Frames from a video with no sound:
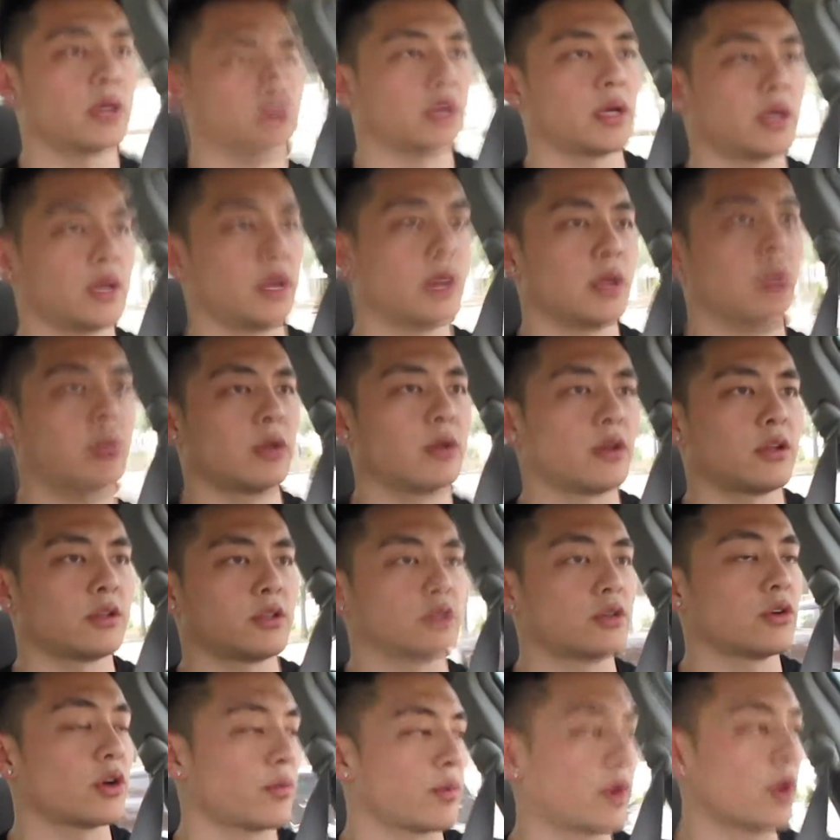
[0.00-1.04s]
And
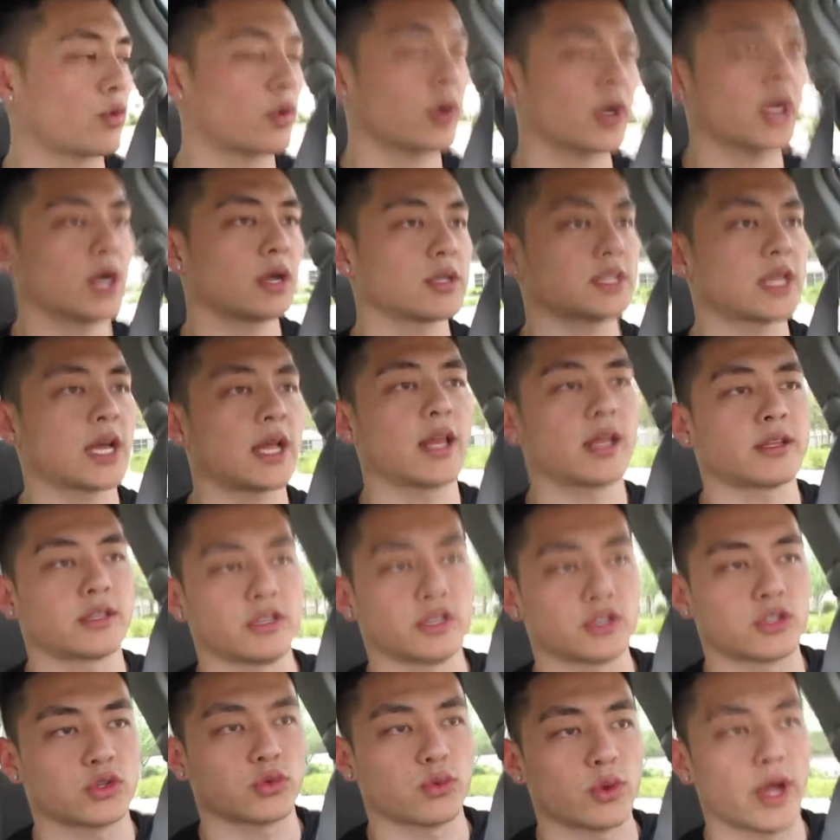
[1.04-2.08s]
during my workouts, I like
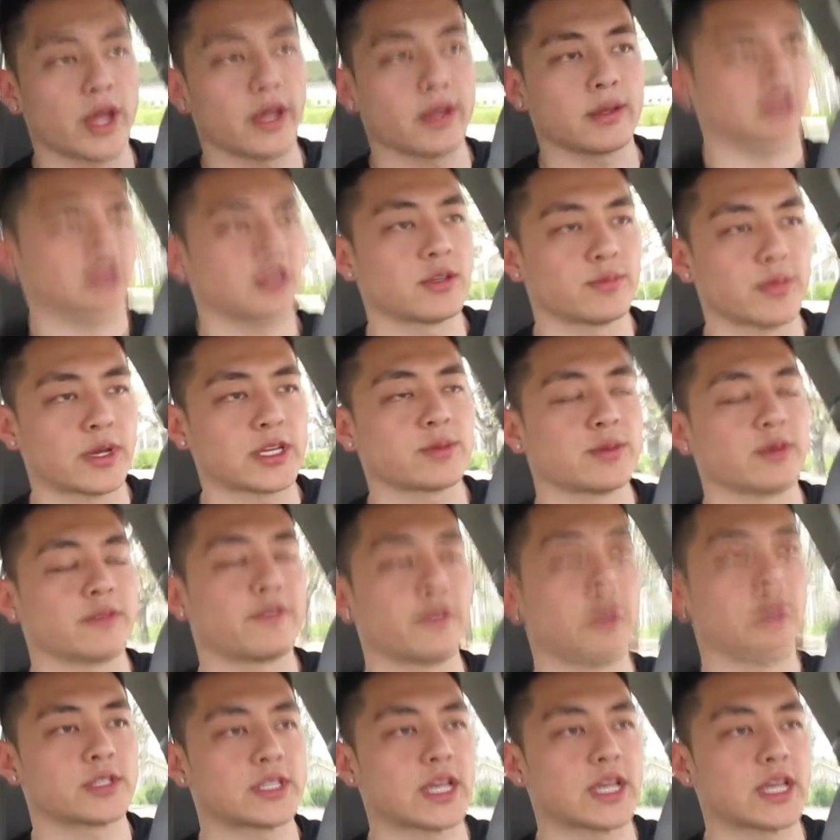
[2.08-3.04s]
to sweat. It makes me feel